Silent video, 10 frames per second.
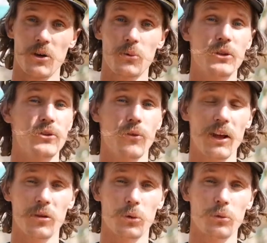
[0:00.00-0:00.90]
which is
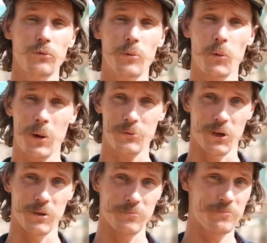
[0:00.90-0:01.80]
available from the
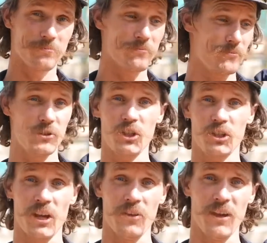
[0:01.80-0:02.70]
website. It's
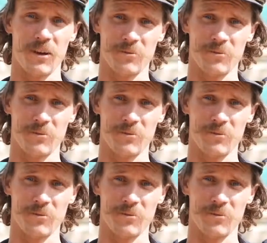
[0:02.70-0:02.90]
just down there.